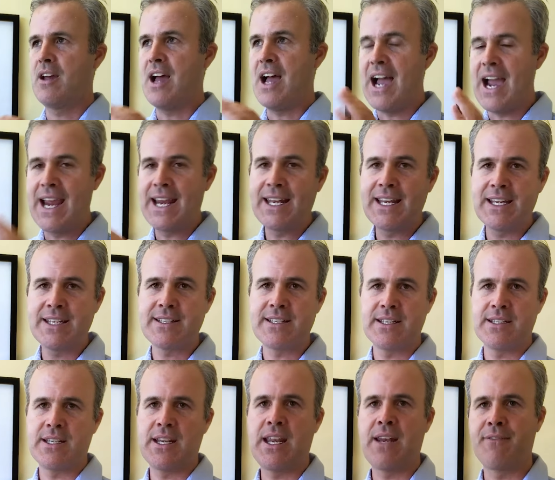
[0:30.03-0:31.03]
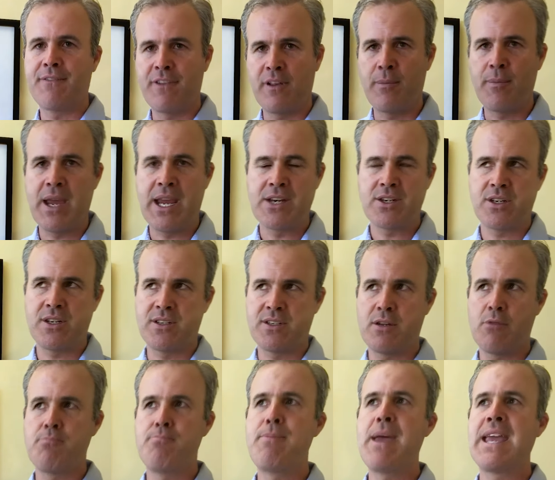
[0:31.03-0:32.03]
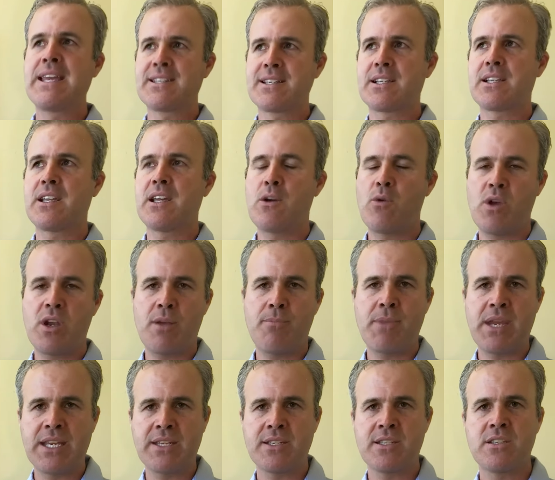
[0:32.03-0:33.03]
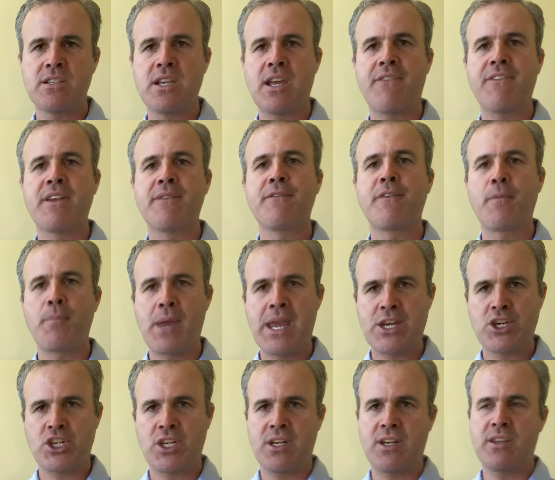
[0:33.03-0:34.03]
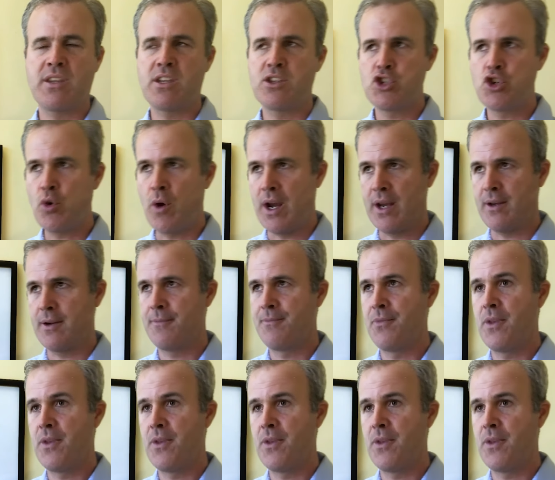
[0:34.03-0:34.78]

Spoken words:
Itis is inflammation. So basically what it means is you have inflammation in the joint.